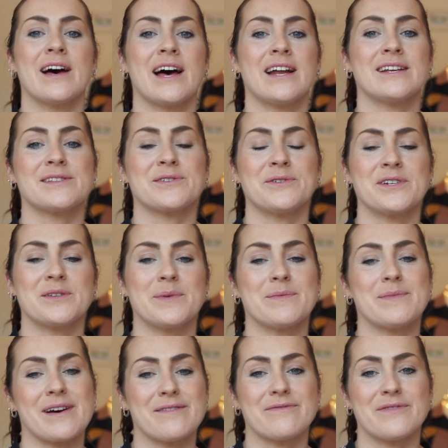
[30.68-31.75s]
and it's going to be
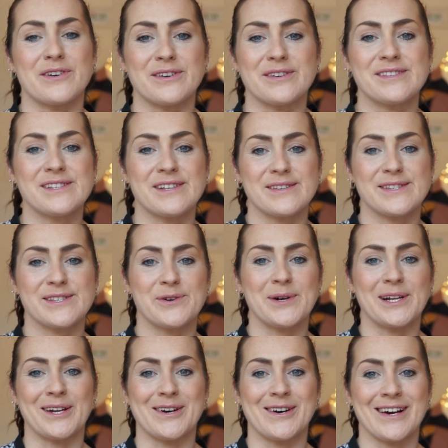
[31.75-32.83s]
my first sew
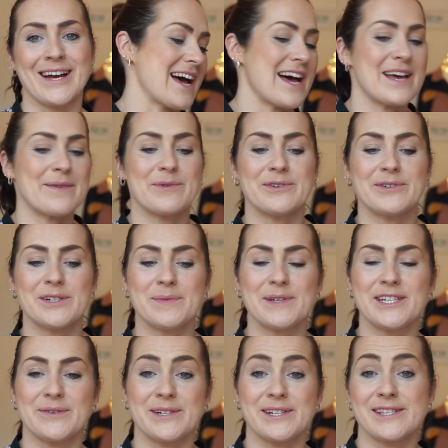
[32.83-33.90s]
along. I'm going to be
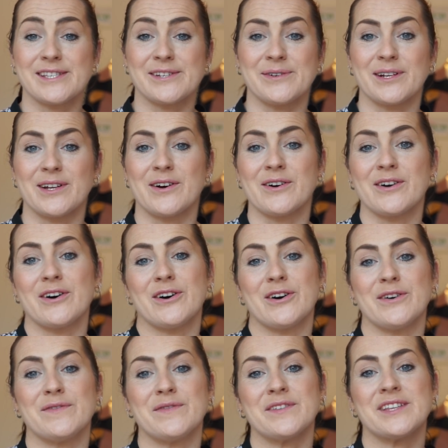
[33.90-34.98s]
doing a sew along
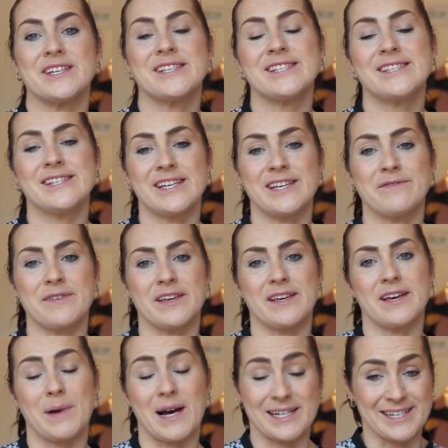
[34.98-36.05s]
of the
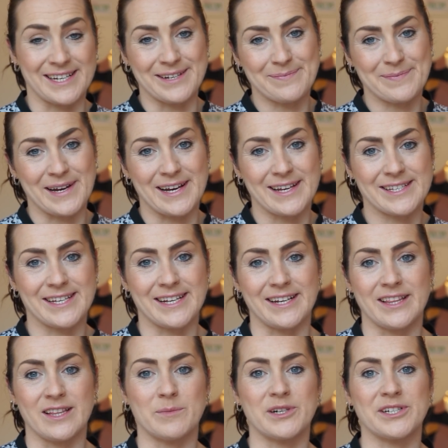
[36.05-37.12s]
Stevie pattern by Tilly
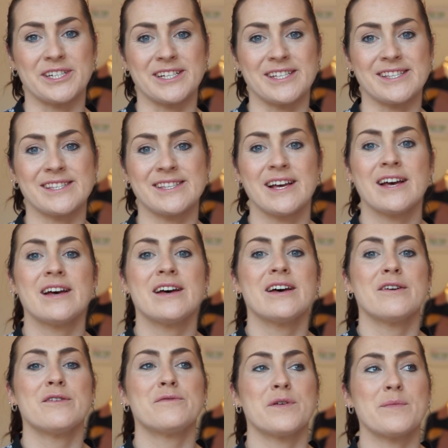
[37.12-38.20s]
and the Buttons.
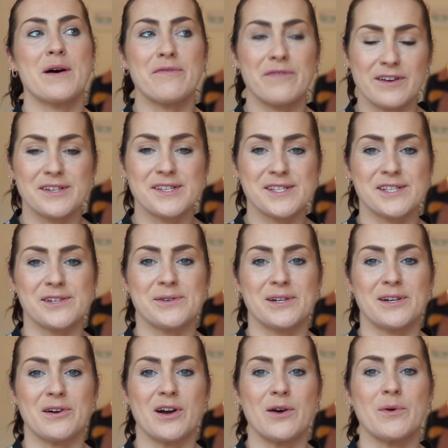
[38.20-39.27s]
For my first sew
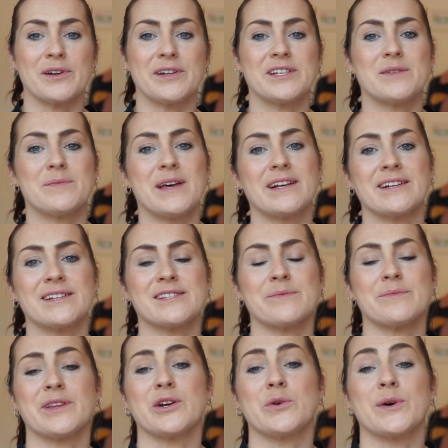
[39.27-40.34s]
along, I wanted to make it
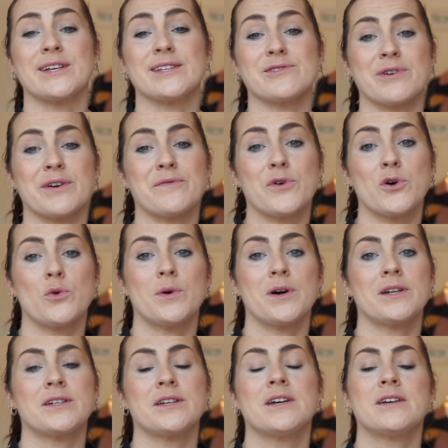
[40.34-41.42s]
something quite
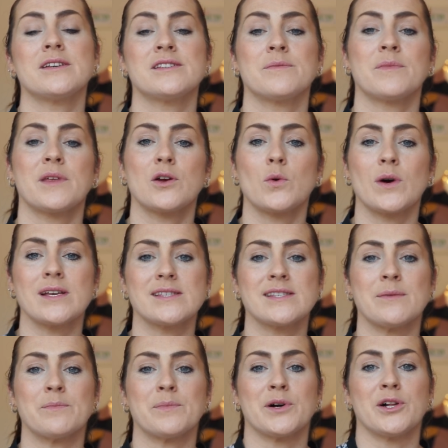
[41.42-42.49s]
straightforward, something quite
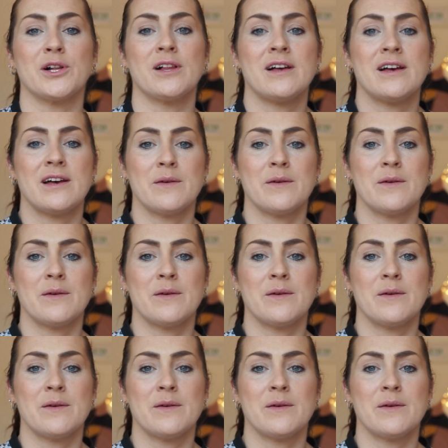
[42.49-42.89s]
simple,